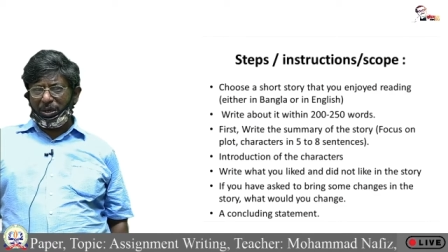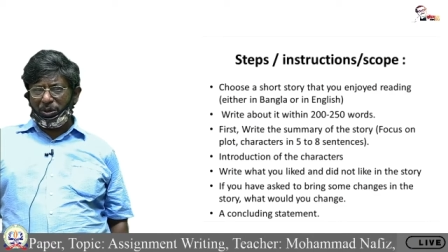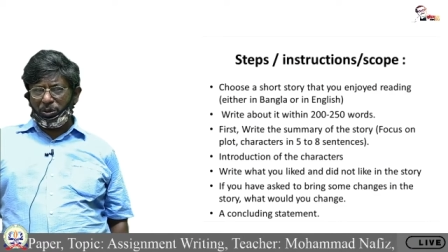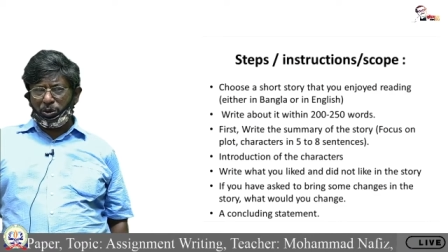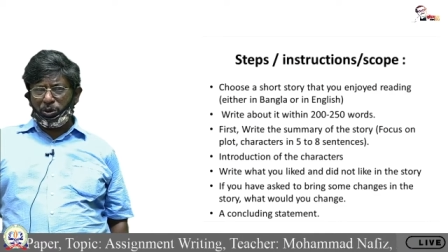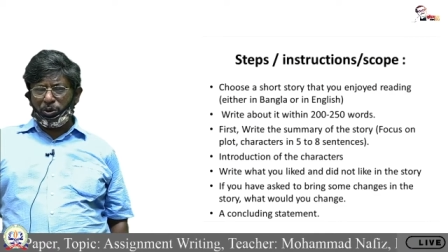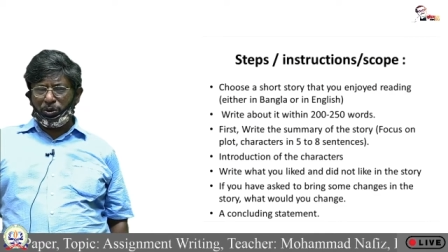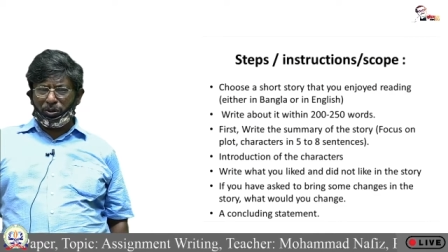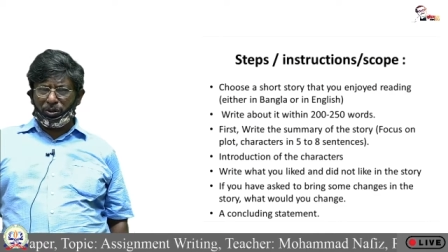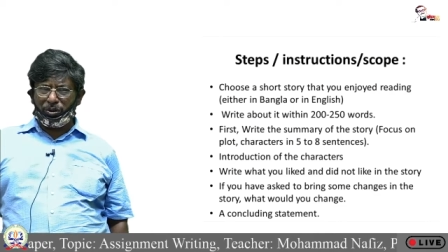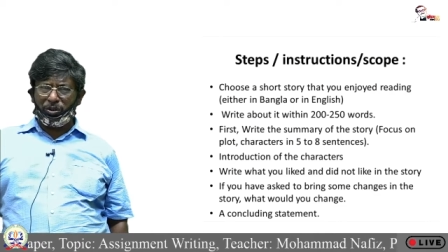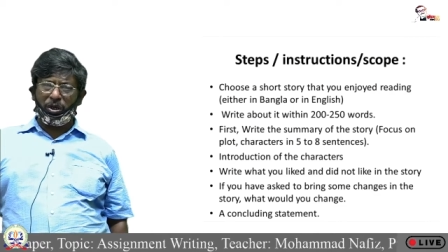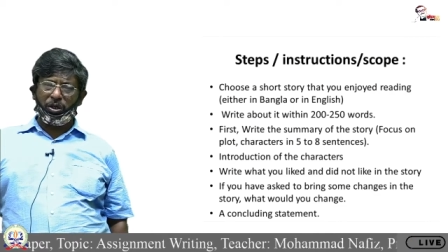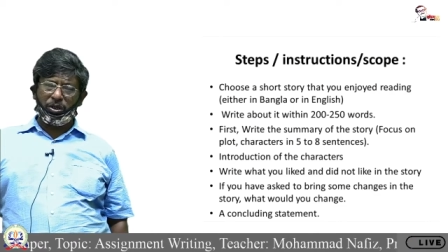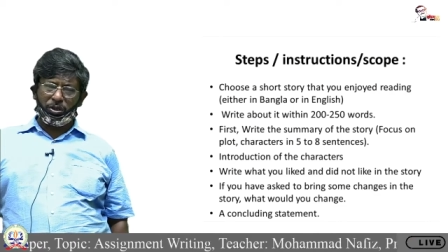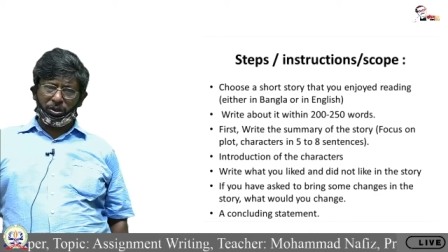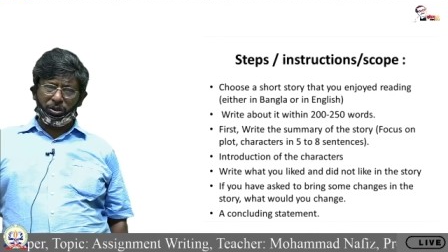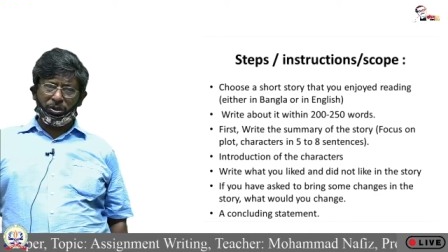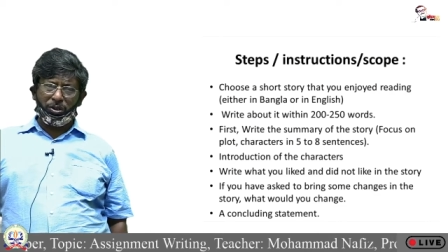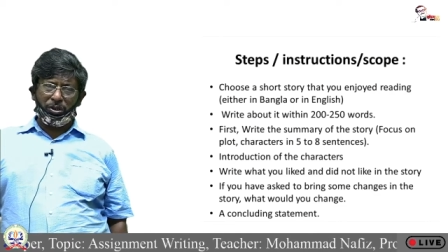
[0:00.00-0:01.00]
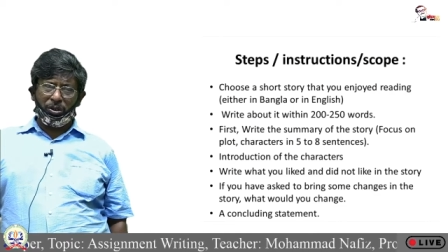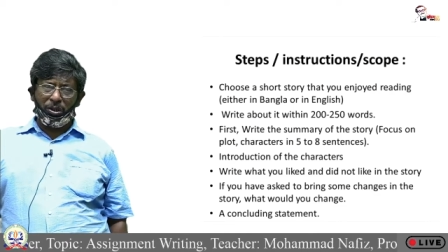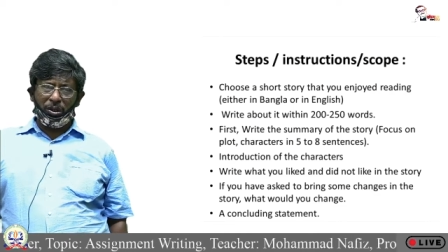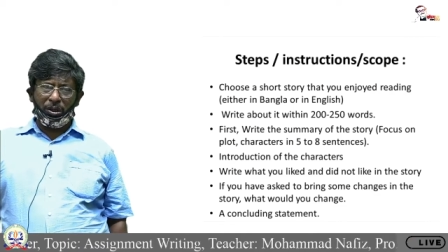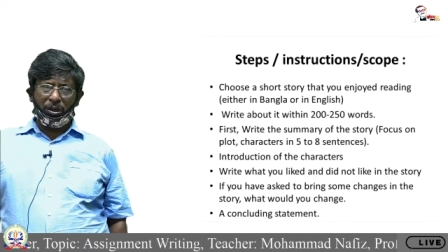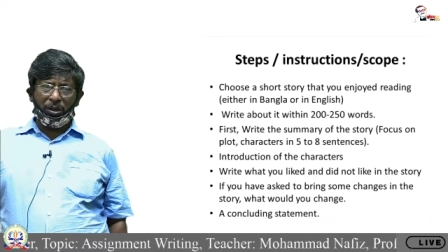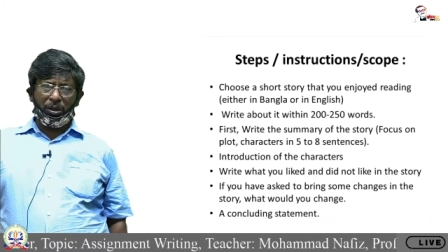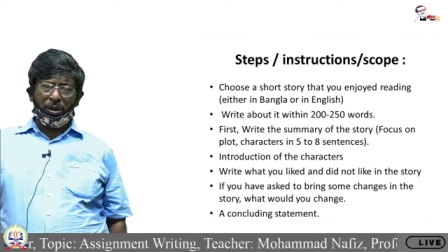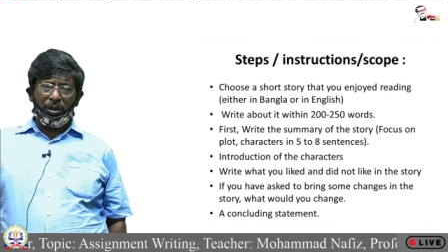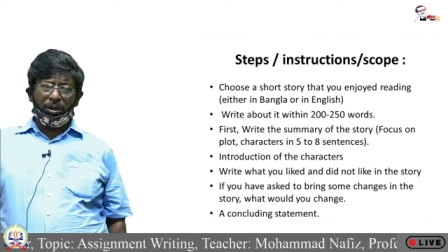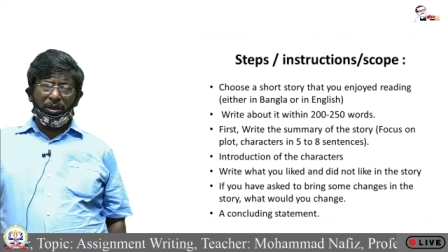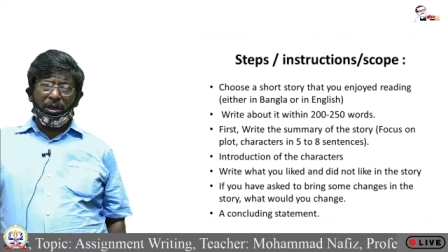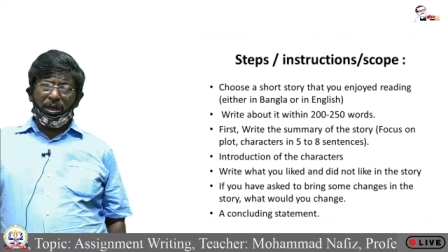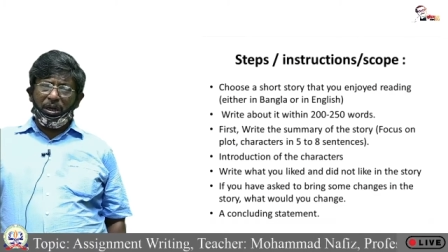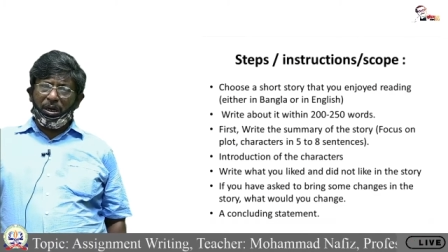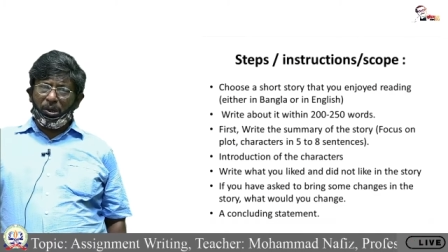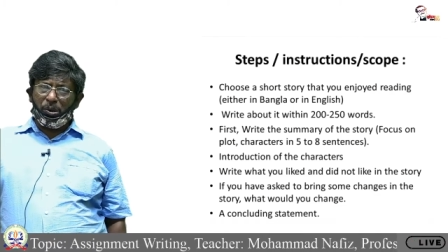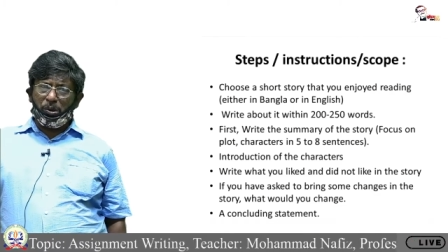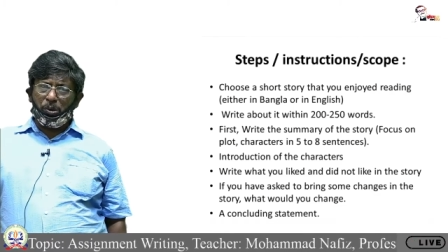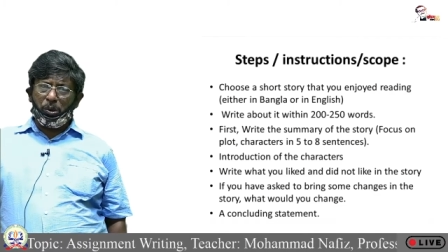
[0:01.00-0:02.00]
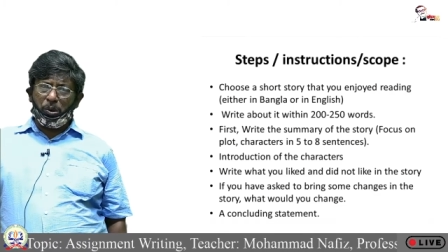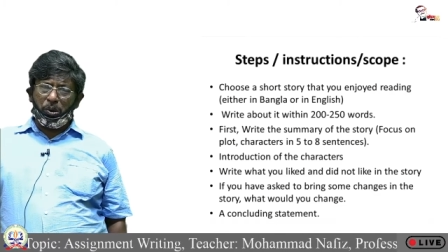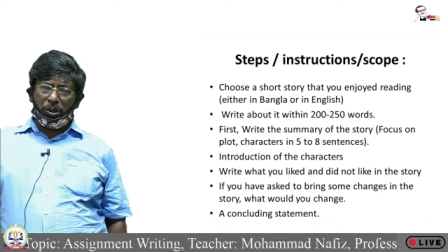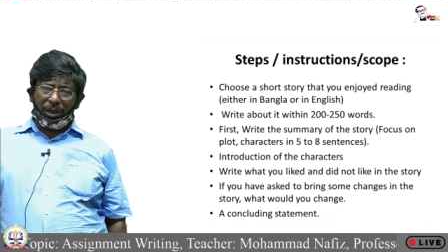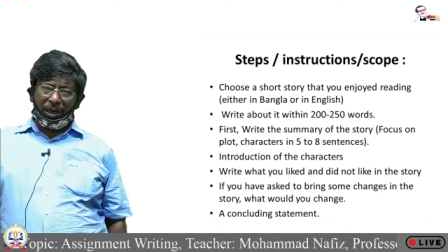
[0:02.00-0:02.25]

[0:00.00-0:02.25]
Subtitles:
should not include